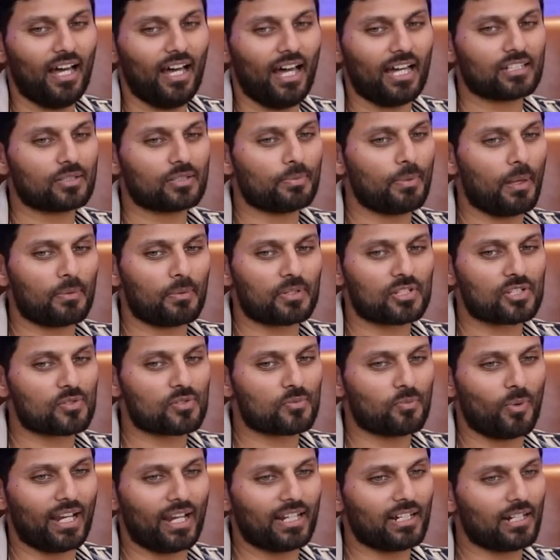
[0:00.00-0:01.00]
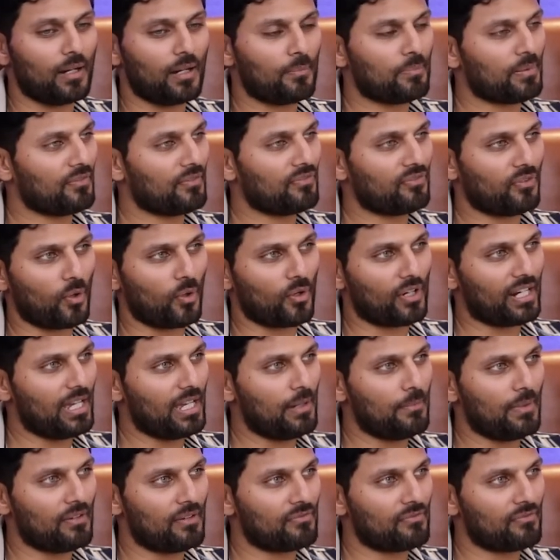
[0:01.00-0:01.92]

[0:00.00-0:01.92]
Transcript: And to be able to just wake up at 4 a.m.